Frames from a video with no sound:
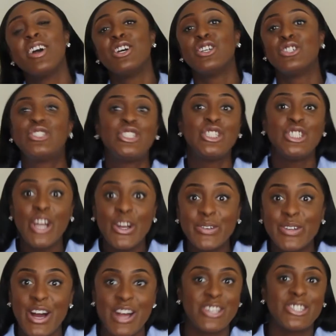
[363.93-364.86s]

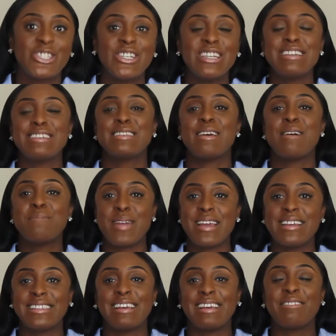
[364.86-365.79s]
Shiona. She is
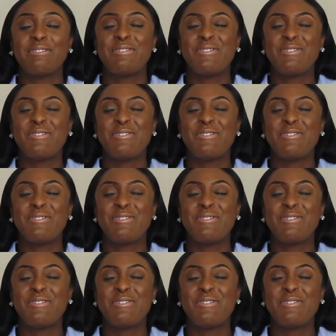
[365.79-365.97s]
amazing,